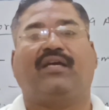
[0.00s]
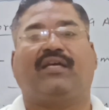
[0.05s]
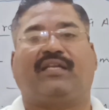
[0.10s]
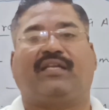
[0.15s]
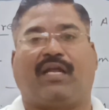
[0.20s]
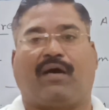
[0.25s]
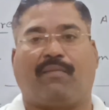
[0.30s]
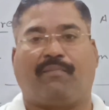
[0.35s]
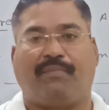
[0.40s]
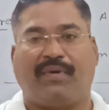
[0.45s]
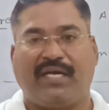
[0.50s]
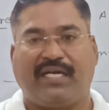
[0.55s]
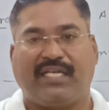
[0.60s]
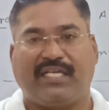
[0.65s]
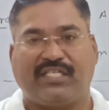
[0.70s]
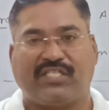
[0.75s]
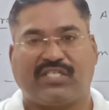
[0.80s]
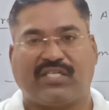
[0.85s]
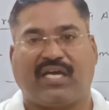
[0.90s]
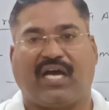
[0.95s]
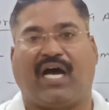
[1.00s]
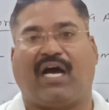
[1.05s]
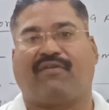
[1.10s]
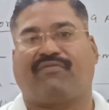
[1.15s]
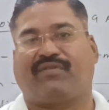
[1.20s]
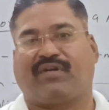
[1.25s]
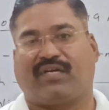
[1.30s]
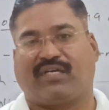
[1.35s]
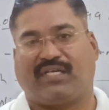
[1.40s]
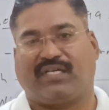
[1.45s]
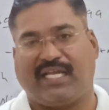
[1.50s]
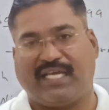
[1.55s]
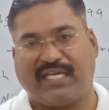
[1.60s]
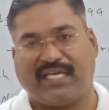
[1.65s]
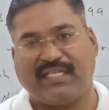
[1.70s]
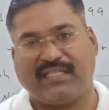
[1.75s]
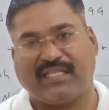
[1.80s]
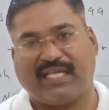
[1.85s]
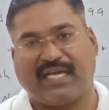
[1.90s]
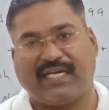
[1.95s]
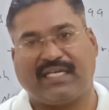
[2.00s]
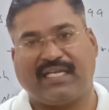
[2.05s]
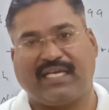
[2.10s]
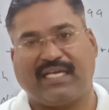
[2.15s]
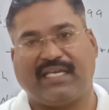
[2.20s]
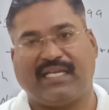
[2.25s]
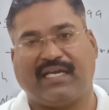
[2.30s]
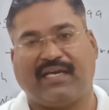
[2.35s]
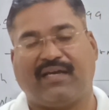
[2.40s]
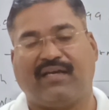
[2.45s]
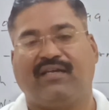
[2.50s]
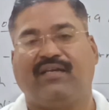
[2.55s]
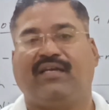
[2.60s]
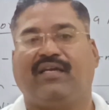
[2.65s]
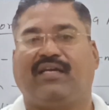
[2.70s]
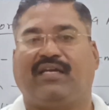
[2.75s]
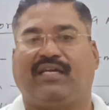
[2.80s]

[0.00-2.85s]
Now British, after taking that area,